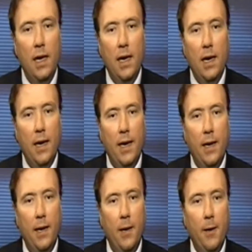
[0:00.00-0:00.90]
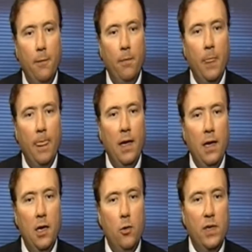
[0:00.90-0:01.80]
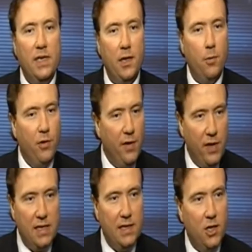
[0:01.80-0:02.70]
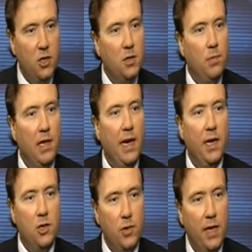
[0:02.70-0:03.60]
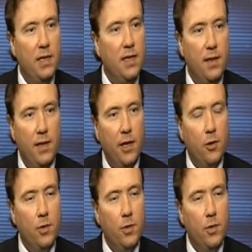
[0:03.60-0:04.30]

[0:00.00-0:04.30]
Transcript: Um, we take the previous session's plan, trade it to the letter.